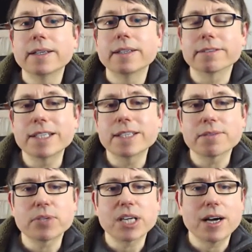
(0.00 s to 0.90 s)
The reason
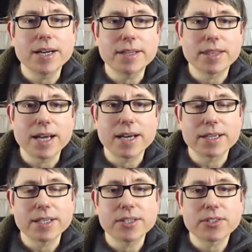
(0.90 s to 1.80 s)
behind that
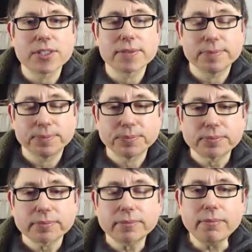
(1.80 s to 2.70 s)
is that
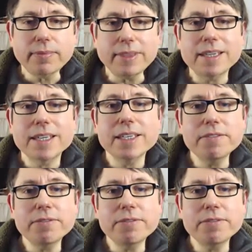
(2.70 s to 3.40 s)
if